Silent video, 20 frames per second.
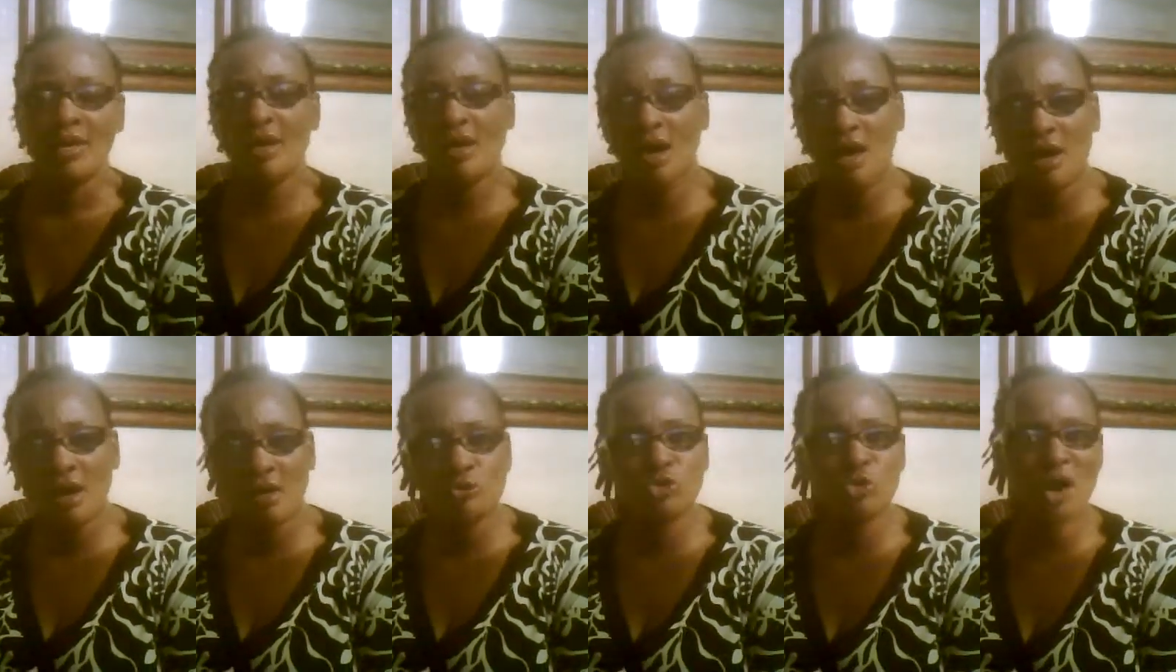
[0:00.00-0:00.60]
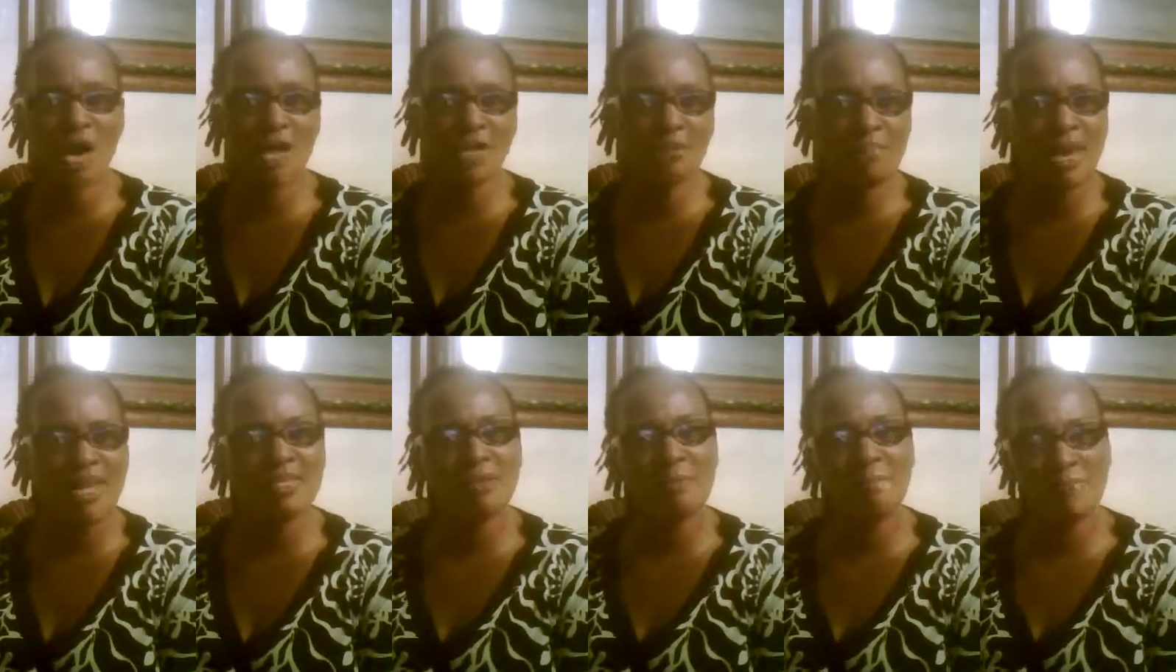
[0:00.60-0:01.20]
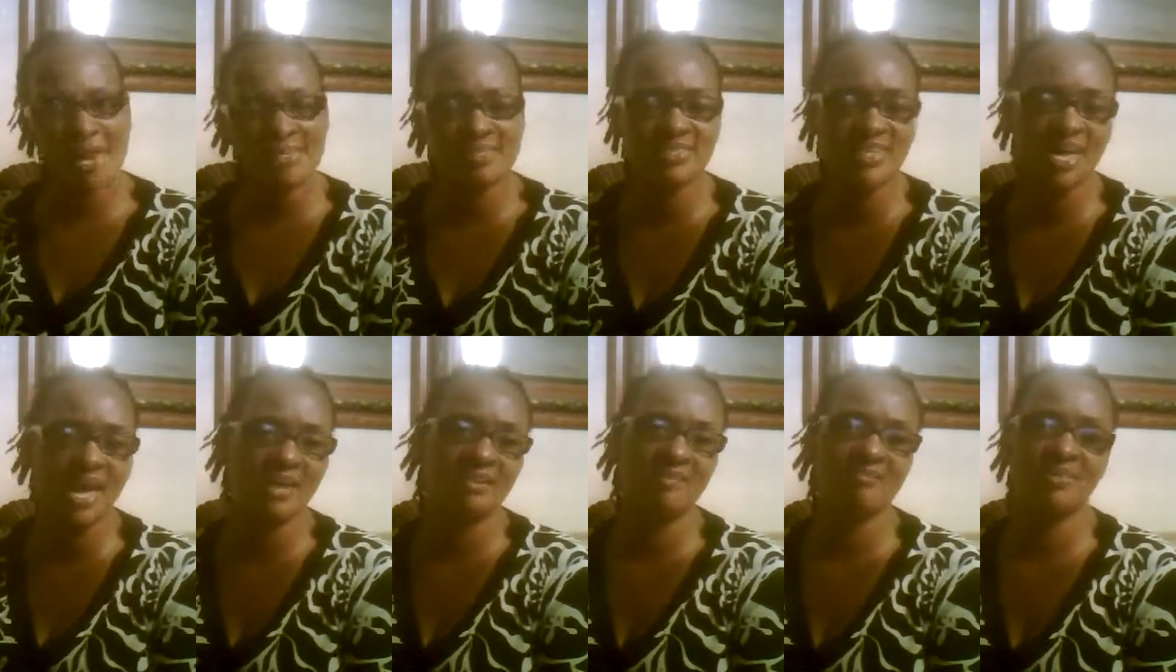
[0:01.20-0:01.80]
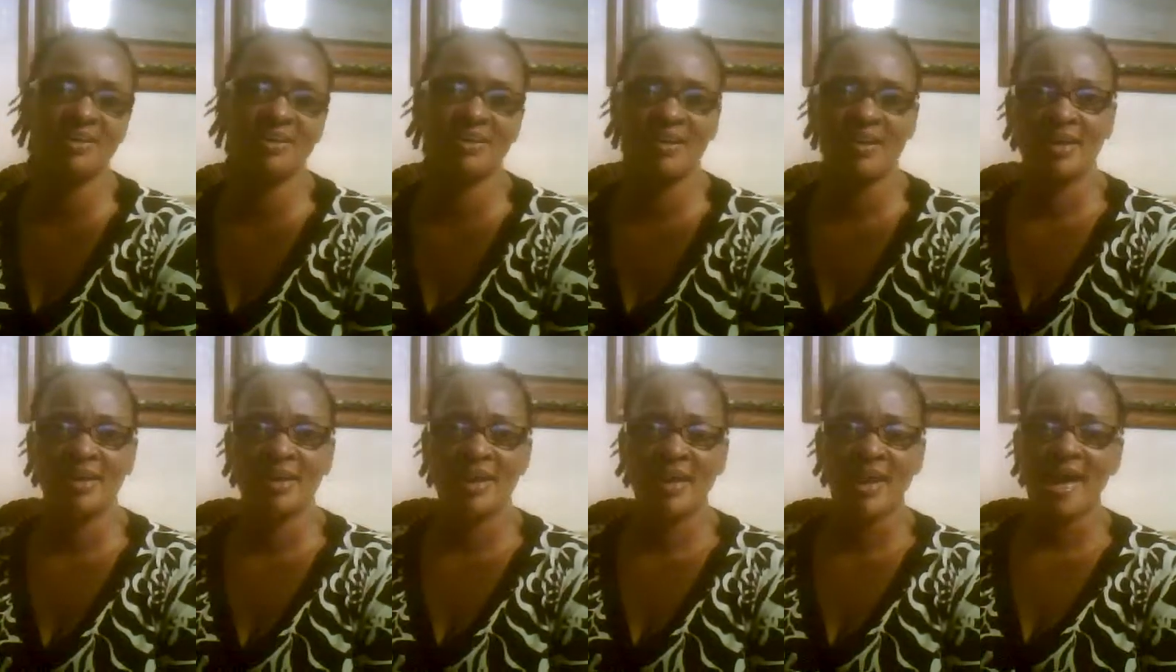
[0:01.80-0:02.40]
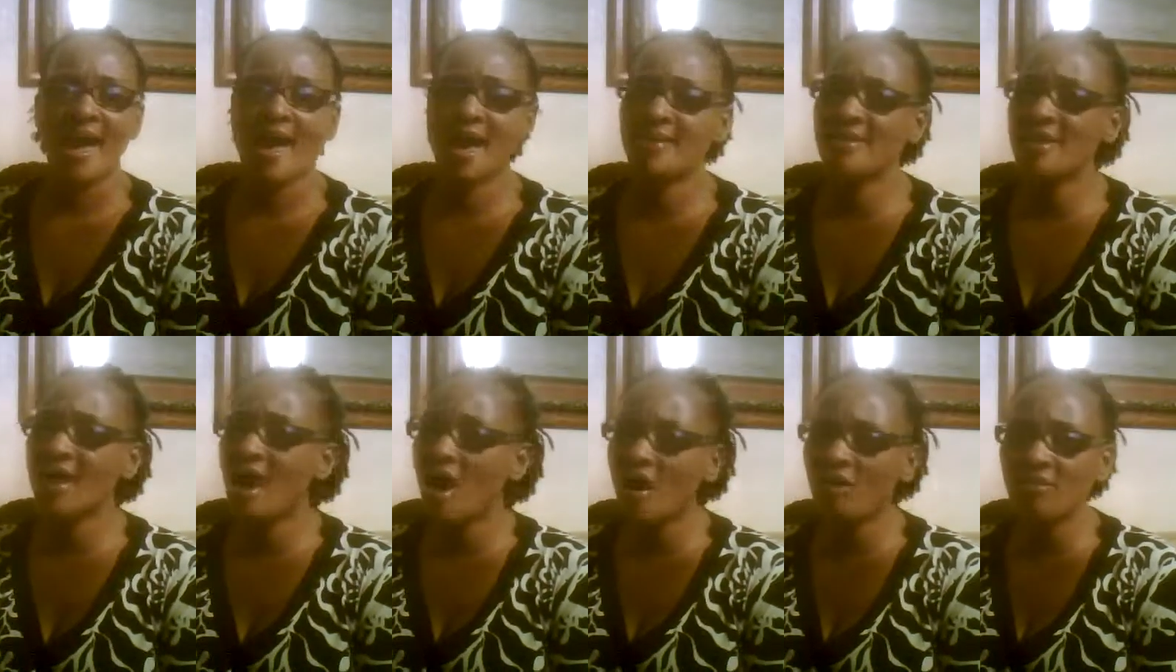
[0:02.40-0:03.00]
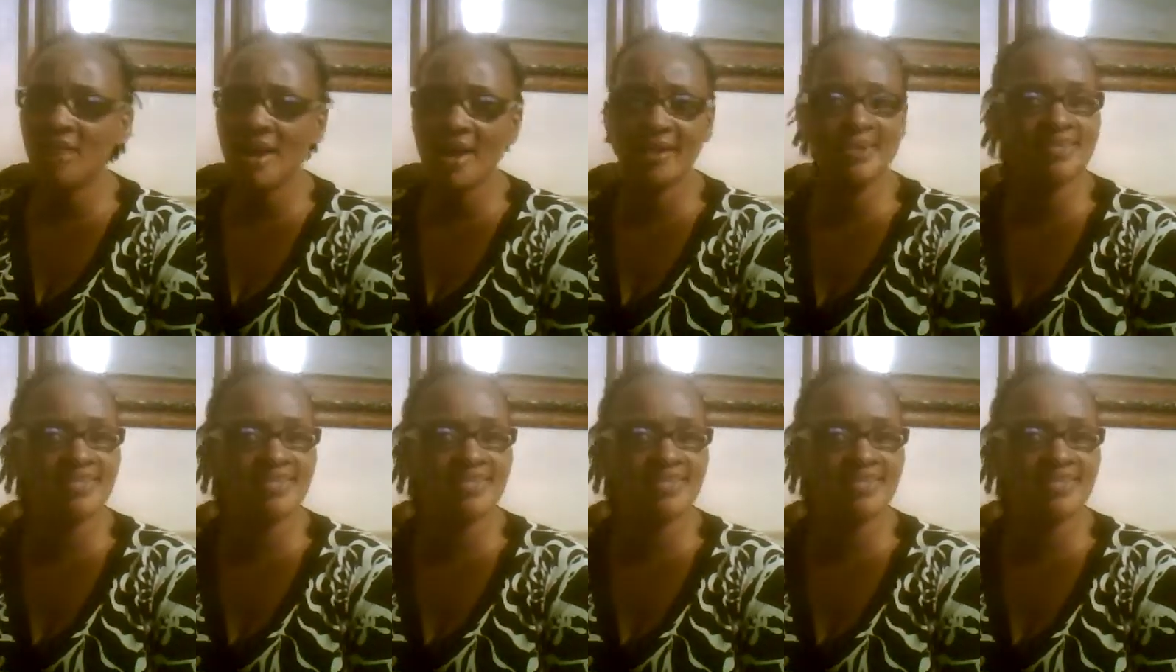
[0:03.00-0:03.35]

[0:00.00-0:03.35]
trying to make the best out of it. And all I can